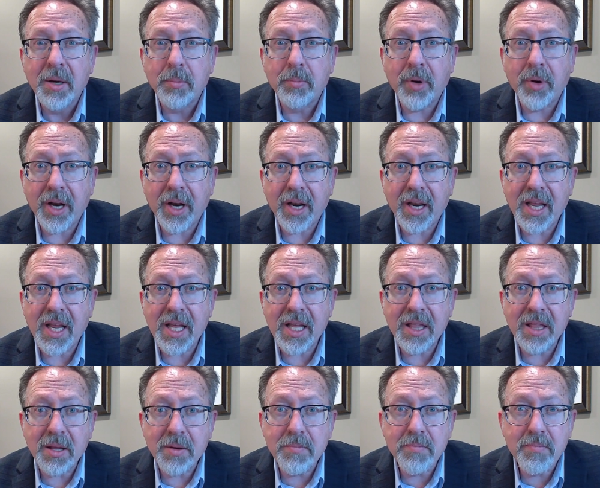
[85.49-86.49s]
But
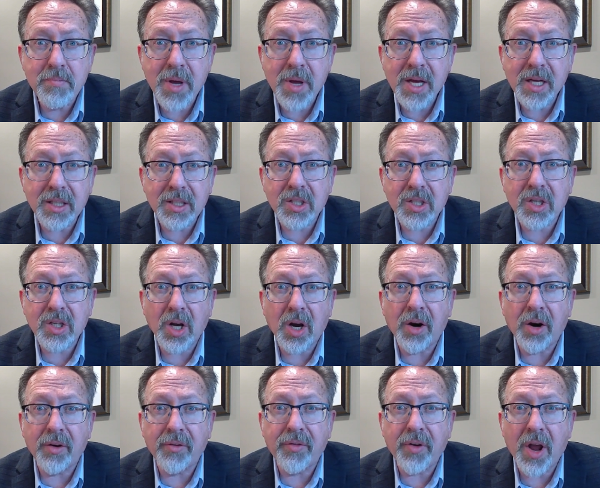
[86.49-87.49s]
in the midst
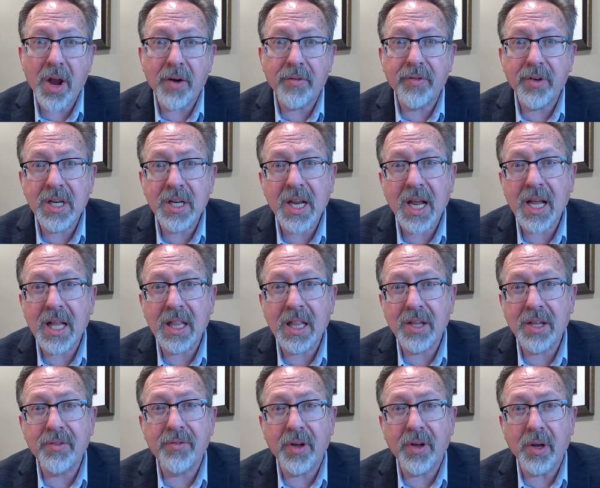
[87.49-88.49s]
of everyday
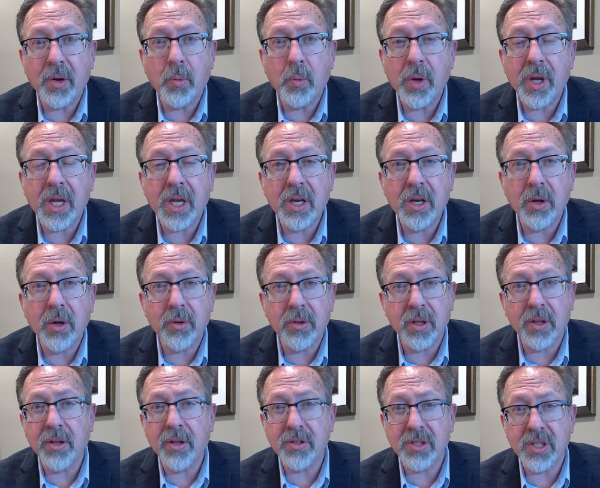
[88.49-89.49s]
living, we can know
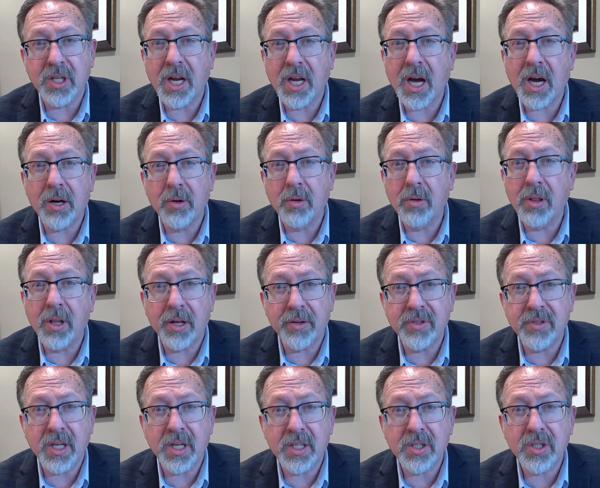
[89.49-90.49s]
that there's a God who
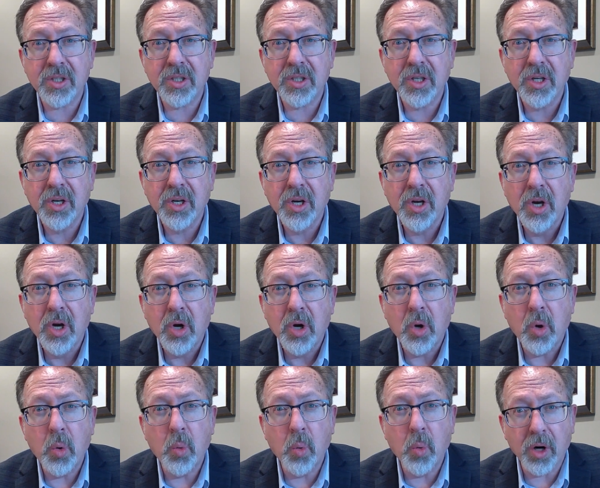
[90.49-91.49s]
loves us,
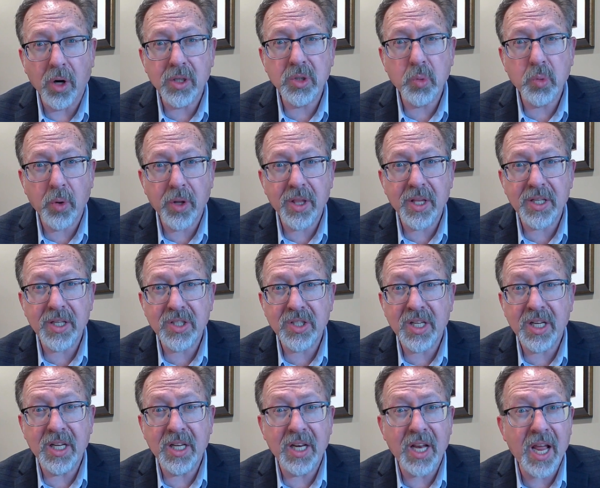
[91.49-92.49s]
who works with us
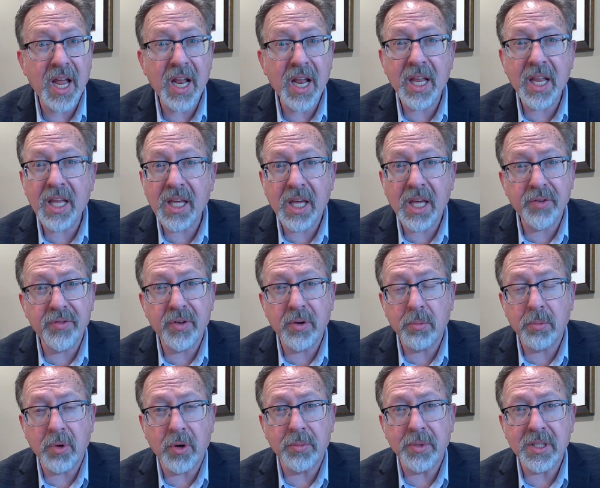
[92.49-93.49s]
in any
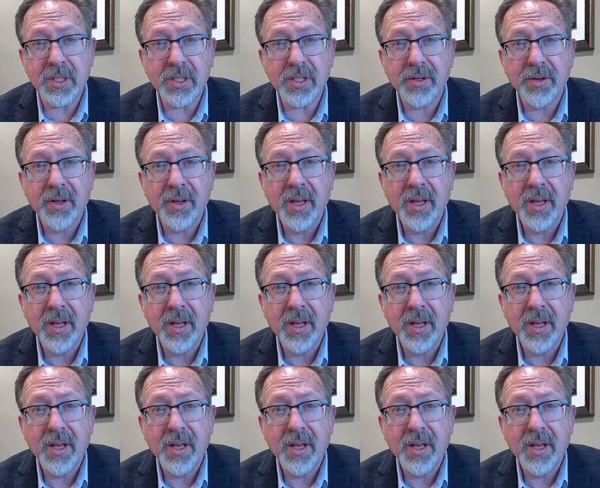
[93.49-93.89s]
given moment,